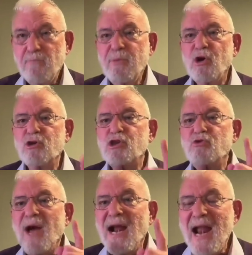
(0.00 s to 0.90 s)
Because
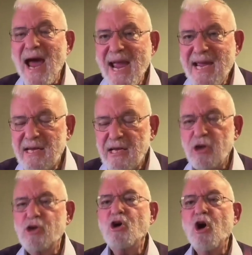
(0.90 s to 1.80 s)
you are lying.
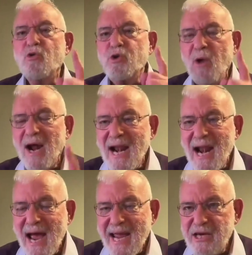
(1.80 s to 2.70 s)
No, you are
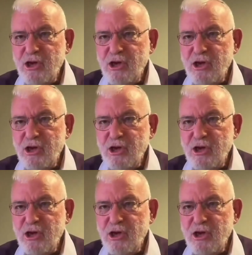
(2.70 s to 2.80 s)
lying.